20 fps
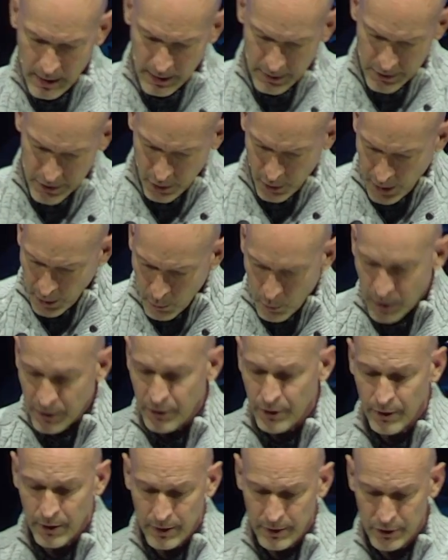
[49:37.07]
And so I
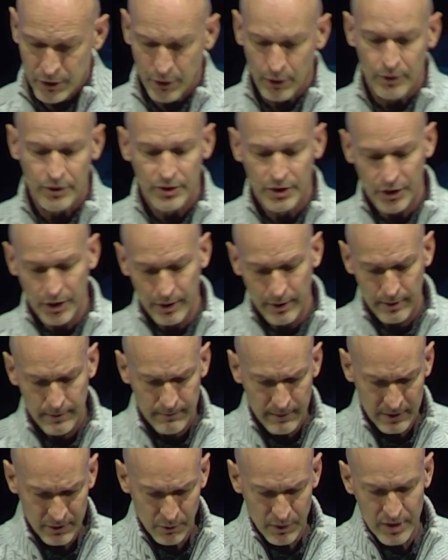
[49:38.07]
wonder, church,
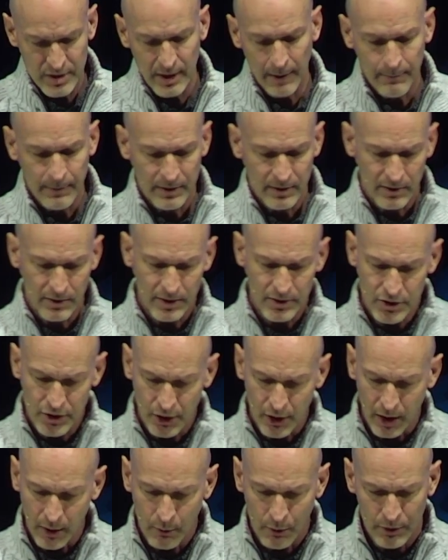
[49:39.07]
as we step into this
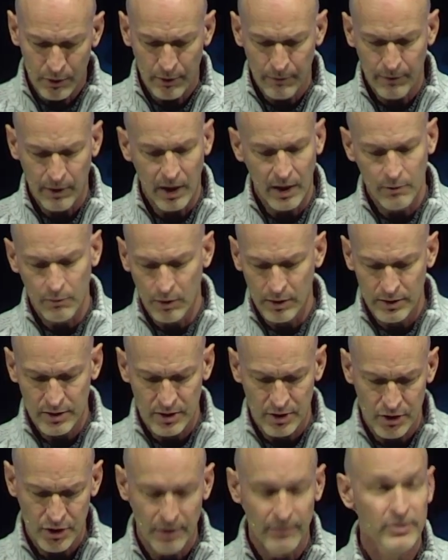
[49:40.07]
year, I wonder if God wants
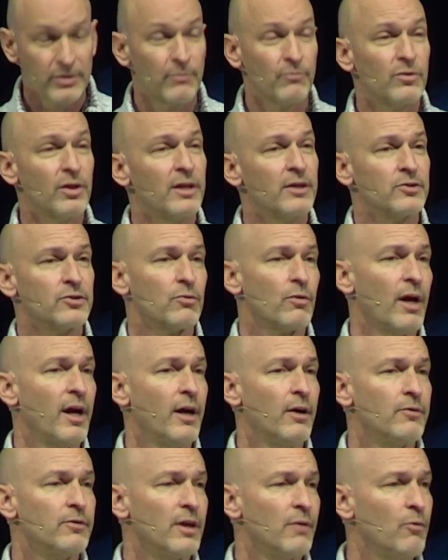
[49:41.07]
to shift some things
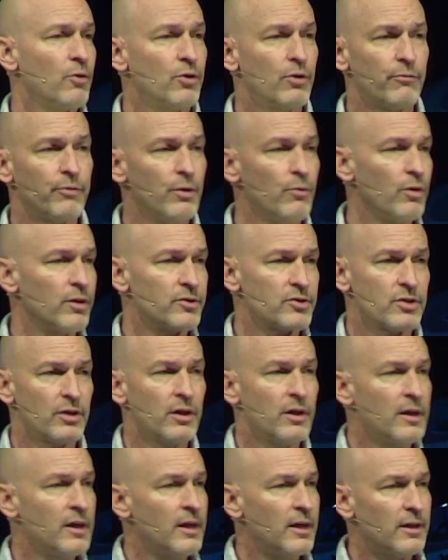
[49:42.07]
around. I wonder if he wants
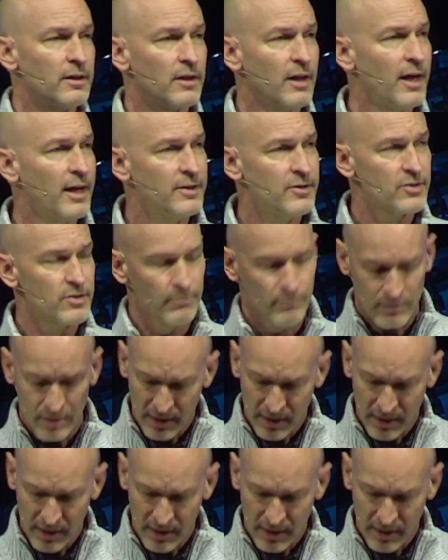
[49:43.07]
to align some